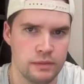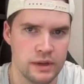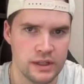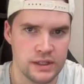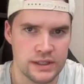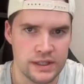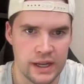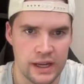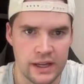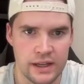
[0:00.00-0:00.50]
It
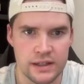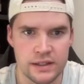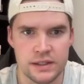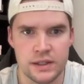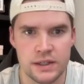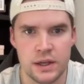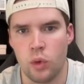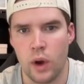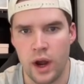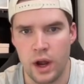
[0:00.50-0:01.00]
says,
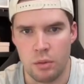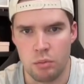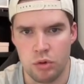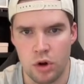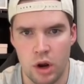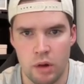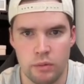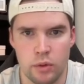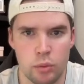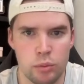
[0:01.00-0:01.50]
write a
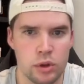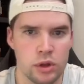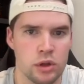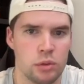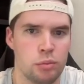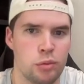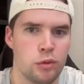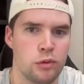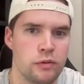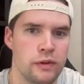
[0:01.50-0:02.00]
prompt to build a
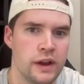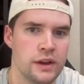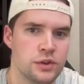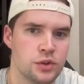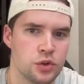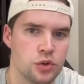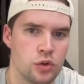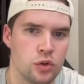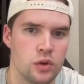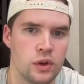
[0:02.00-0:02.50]

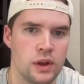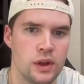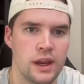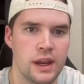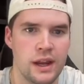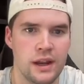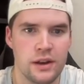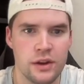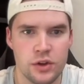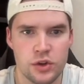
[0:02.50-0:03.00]
professional
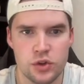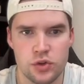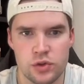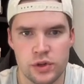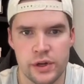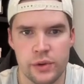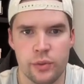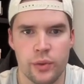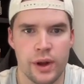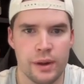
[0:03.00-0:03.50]

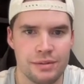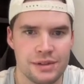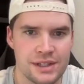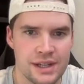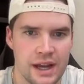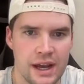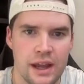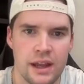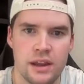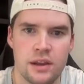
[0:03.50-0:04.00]
industry
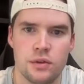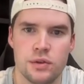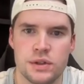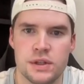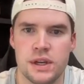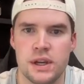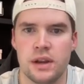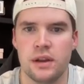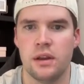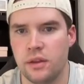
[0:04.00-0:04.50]
website
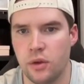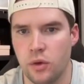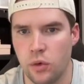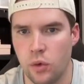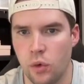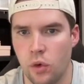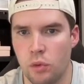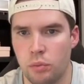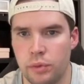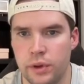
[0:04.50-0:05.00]
using the
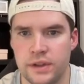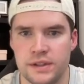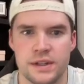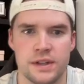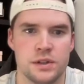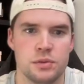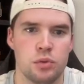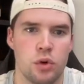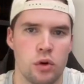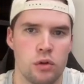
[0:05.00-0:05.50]
Google
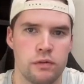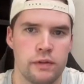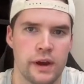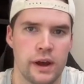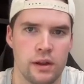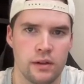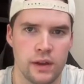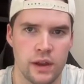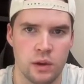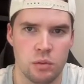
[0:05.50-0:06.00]
Business
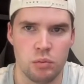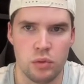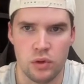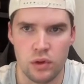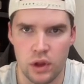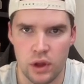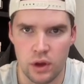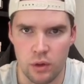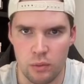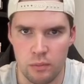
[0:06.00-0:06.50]
Profile link
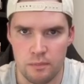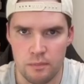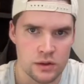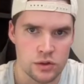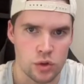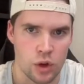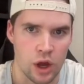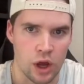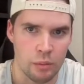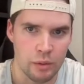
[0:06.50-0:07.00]
below.
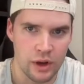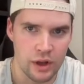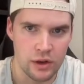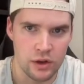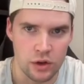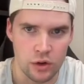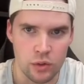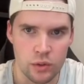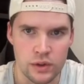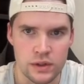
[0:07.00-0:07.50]
So all I'm going to
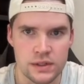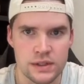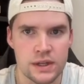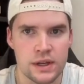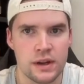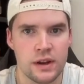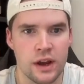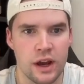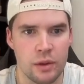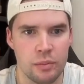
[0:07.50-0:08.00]
do is
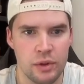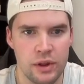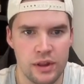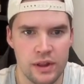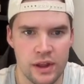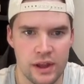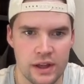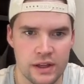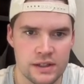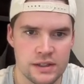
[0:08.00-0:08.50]
copy
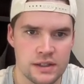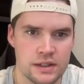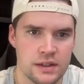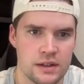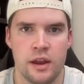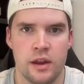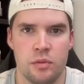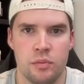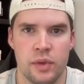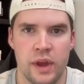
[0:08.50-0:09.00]
this and